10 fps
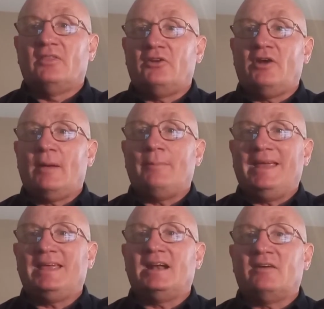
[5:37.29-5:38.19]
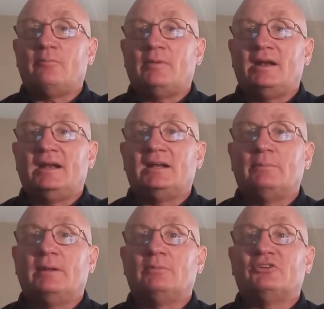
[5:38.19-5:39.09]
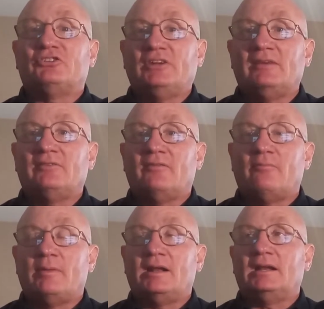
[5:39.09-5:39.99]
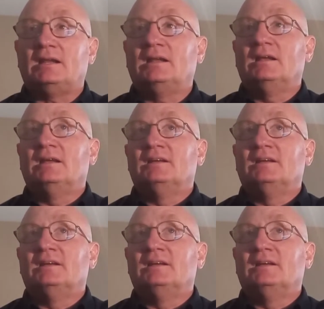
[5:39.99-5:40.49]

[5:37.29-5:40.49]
they're not making enough money to be able to save enough money